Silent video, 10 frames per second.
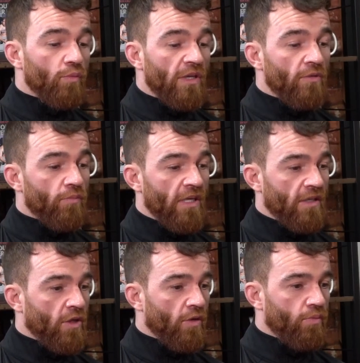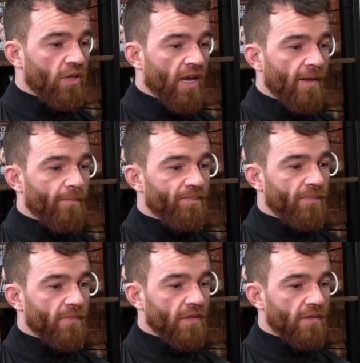we knew that
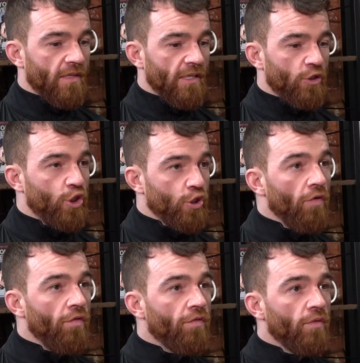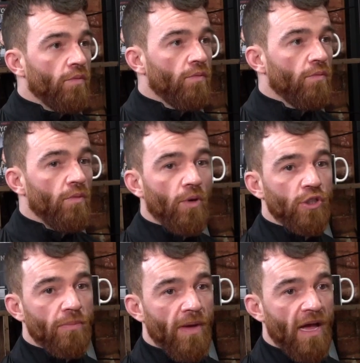he's tough. We
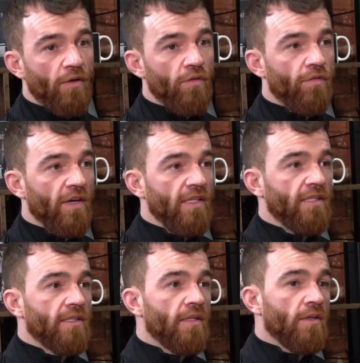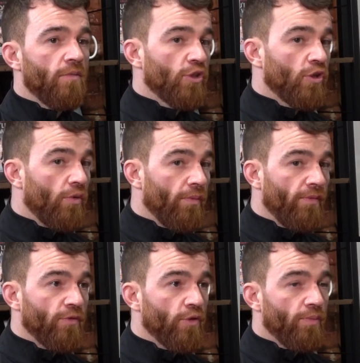watched the Mark who fights. Watched a couple
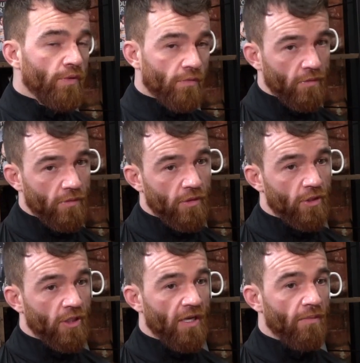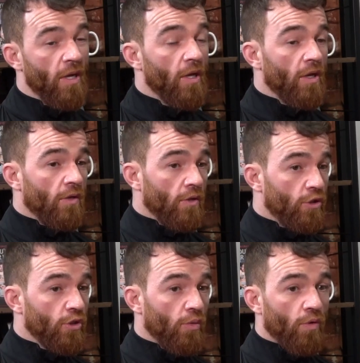of us up.
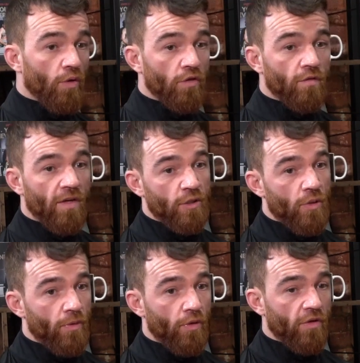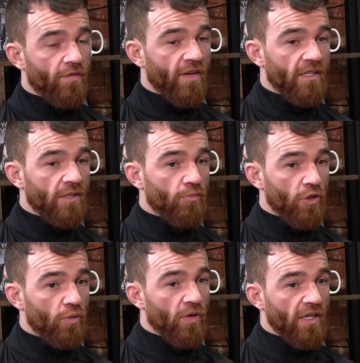his Joe Law's fights, a couple of other fights, and we
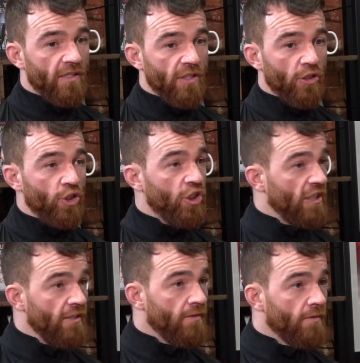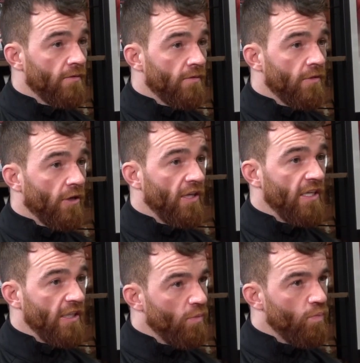knew, right, he's not chinny. You know what
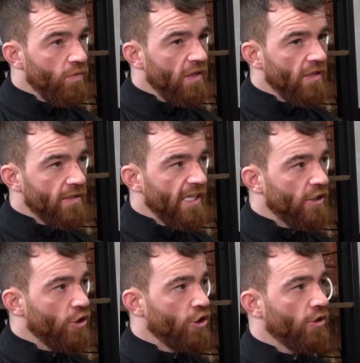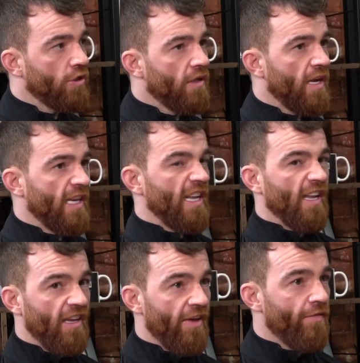I mean? He can take a shot and he
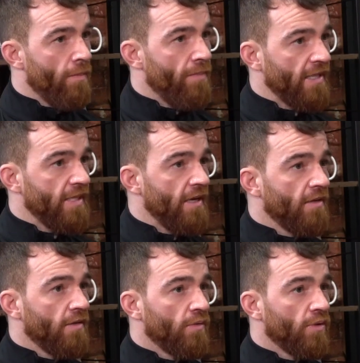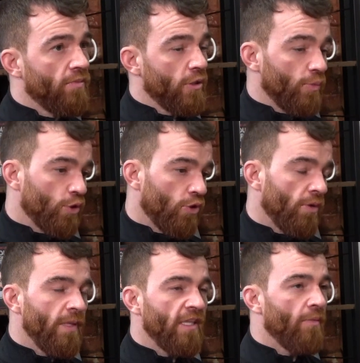can give one better. You know what I mean? So he's going
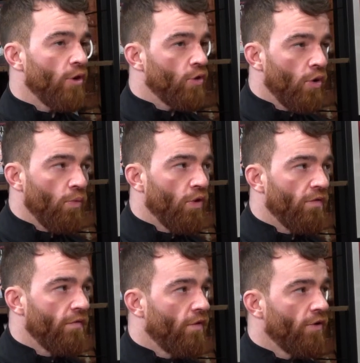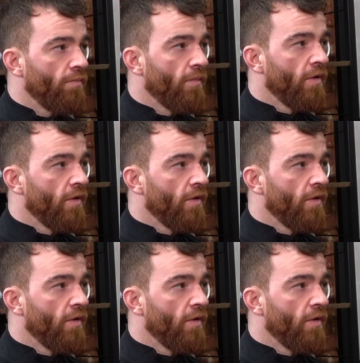to be there. We're not going to go looking for him.